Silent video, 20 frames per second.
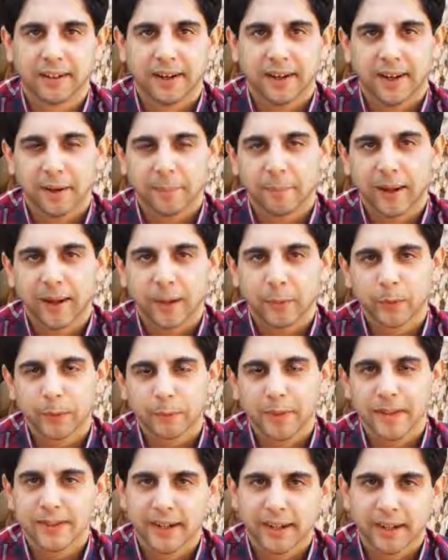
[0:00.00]
I'm back
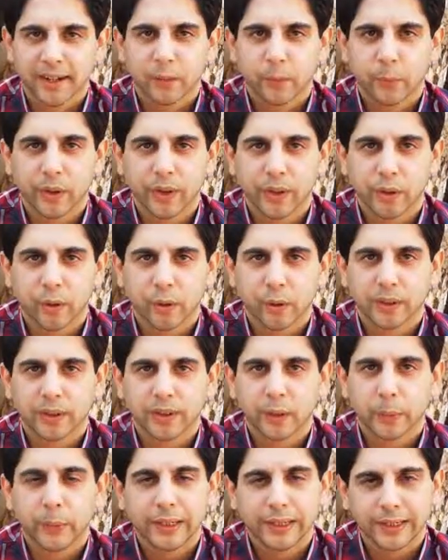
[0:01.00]
with my second video
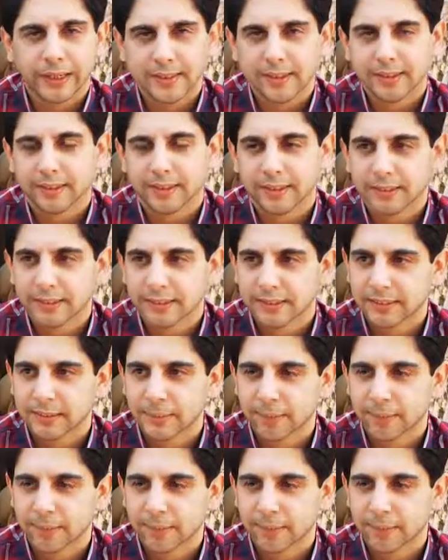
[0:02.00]
in the weekly series